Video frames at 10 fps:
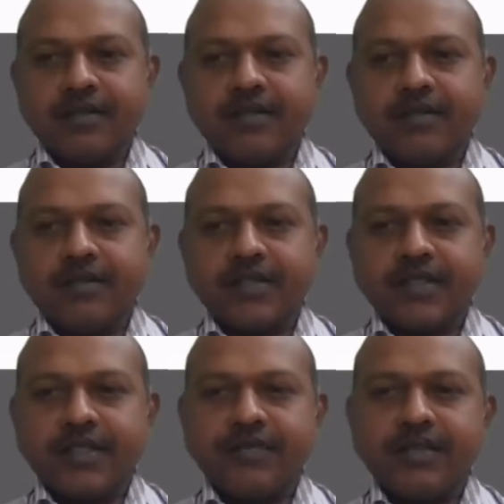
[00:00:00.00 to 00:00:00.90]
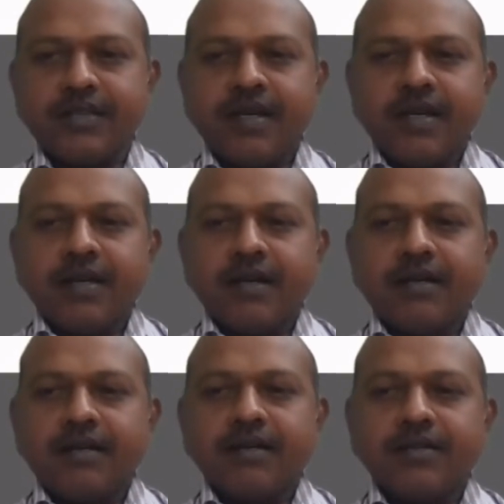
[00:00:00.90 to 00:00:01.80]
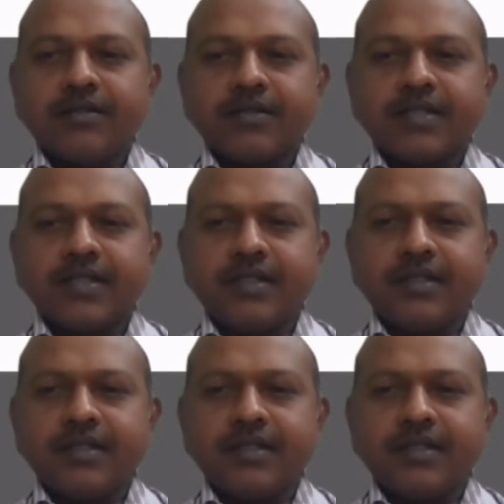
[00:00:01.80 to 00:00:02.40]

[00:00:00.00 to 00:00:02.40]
Dr. Griffin. Dr.